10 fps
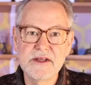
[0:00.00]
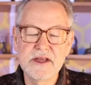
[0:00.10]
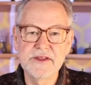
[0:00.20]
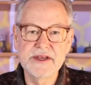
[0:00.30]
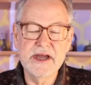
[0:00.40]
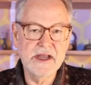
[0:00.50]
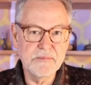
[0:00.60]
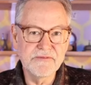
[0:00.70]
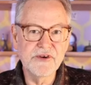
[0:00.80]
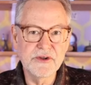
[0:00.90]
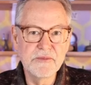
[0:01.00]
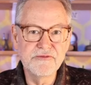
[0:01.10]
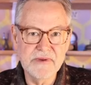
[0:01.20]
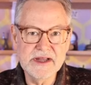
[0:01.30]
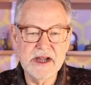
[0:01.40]
And then I prefer to
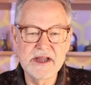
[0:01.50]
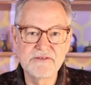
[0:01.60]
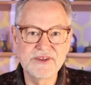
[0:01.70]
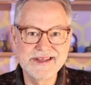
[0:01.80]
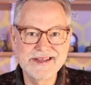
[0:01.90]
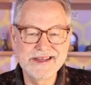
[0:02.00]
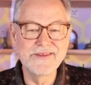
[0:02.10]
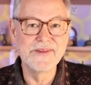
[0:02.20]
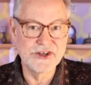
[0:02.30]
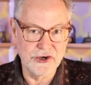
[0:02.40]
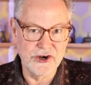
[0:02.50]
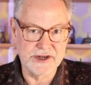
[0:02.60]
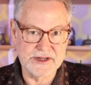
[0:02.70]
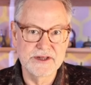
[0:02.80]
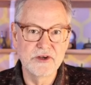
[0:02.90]
move my hives in the
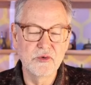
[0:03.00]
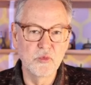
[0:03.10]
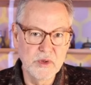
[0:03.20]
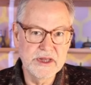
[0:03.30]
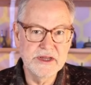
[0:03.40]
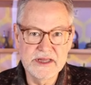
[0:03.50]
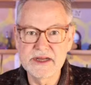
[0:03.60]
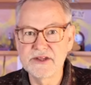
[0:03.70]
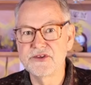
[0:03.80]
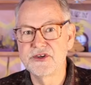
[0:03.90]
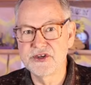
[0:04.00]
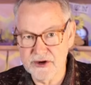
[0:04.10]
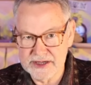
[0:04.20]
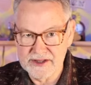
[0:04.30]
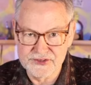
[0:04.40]
dark when it is
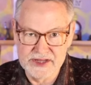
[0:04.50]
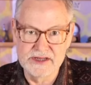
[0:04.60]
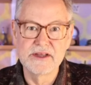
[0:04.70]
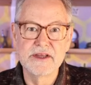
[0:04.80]
dark outside.